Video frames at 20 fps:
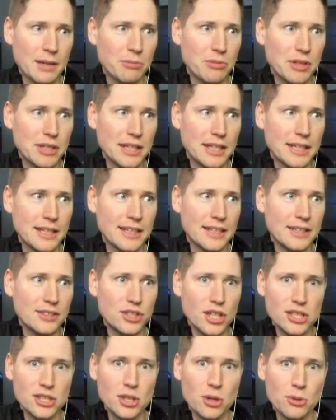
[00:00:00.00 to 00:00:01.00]
I'm thinking
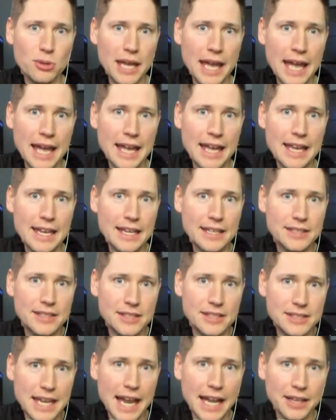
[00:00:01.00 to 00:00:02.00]
just okay is
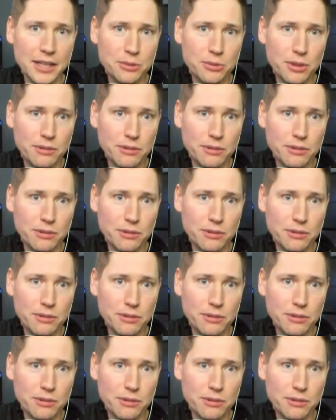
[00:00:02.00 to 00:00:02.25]
exactly